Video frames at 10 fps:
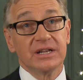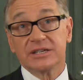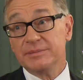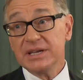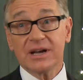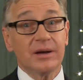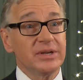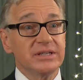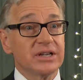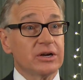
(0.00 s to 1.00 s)
To me,
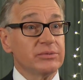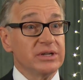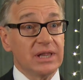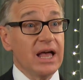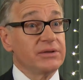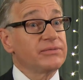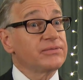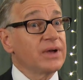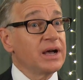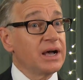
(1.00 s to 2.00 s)
comedies are real
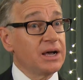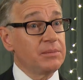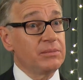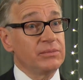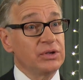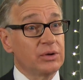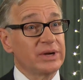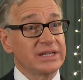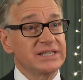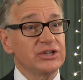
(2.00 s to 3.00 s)
life. You know, when
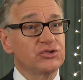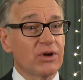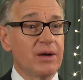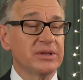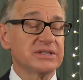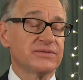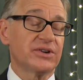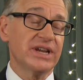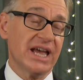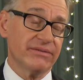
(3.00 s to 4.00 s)
I see a drama that's
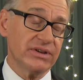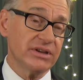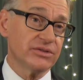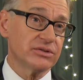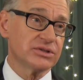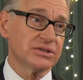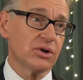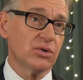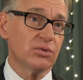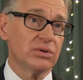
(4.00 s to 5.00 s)
very heavy and there's
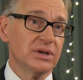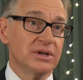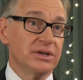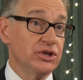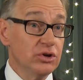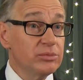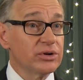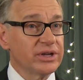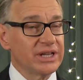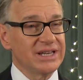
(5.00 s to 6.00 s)
no humor
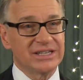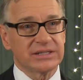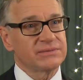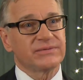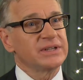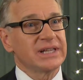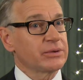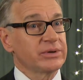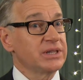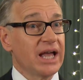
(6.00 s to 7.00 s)
in it, it doesn't feel like
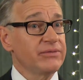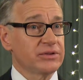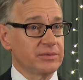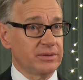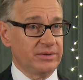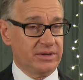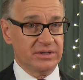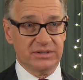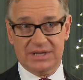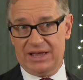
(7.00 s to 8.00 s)
real life to me
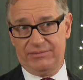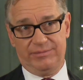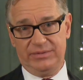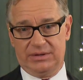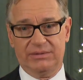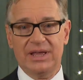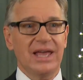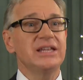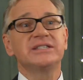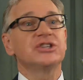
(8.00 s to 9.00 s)
because
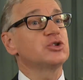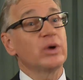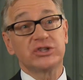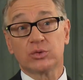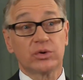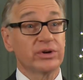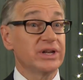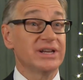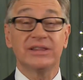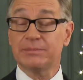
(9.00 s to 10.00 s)
any situation we're
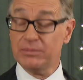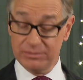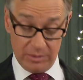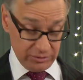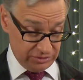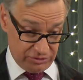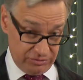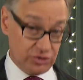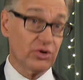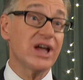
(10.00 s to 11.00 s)
in, the most
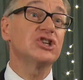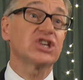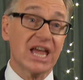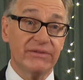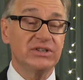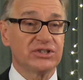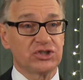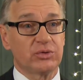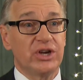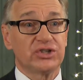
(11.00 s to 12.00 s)
tragic, heavy
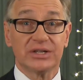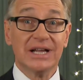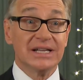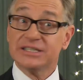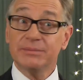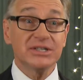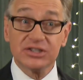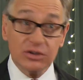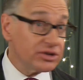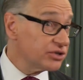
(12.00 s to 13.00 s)
situation, somebody's
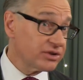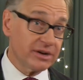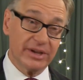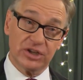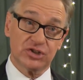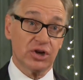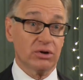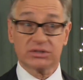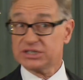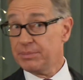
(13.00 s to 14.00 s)
still going to try to make a
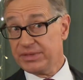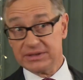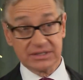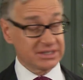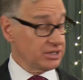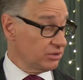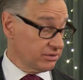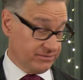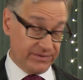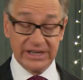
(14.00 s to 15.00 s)
joke. Something
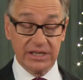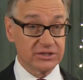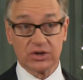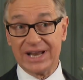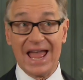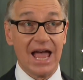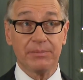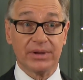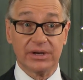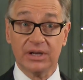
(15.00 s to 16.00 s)
still funny is going to
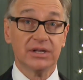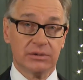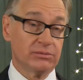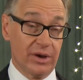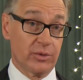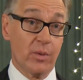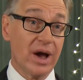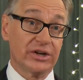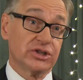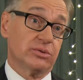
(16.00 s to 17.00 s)
happen whether we
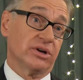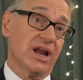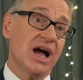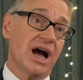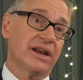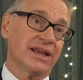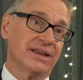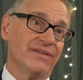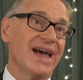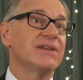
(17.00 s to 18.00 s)
want it to or not.
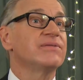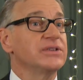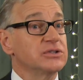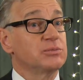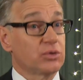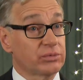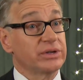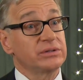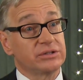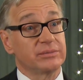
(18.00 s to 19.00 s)
And that feels more
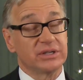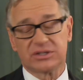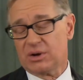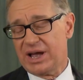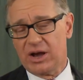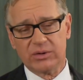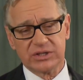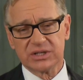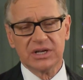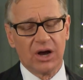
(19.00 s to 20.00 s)
real to me. So I
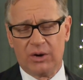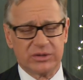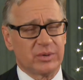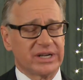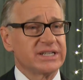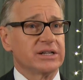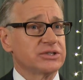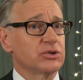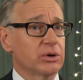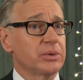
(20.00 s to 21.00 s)
always, always want to tell a
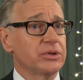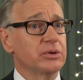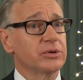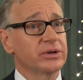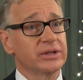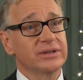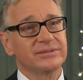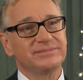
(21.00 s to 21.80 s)
story with humor in it.